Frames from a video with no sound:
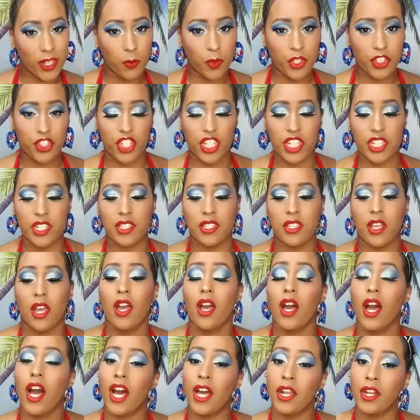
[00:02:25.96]
which is
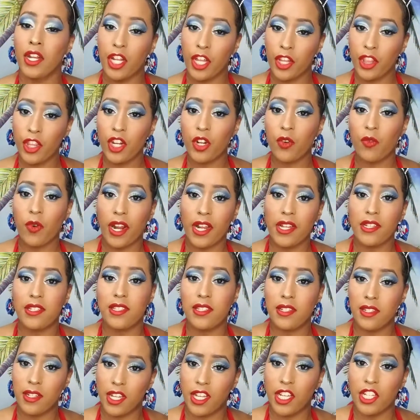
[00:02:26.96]
another rice
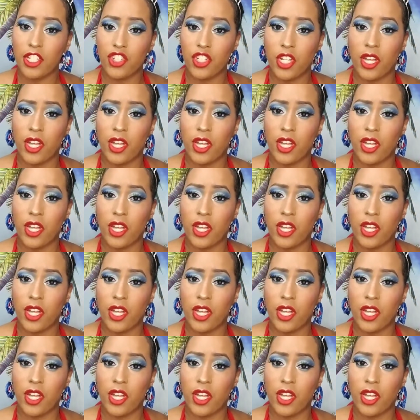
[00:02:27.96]
dish,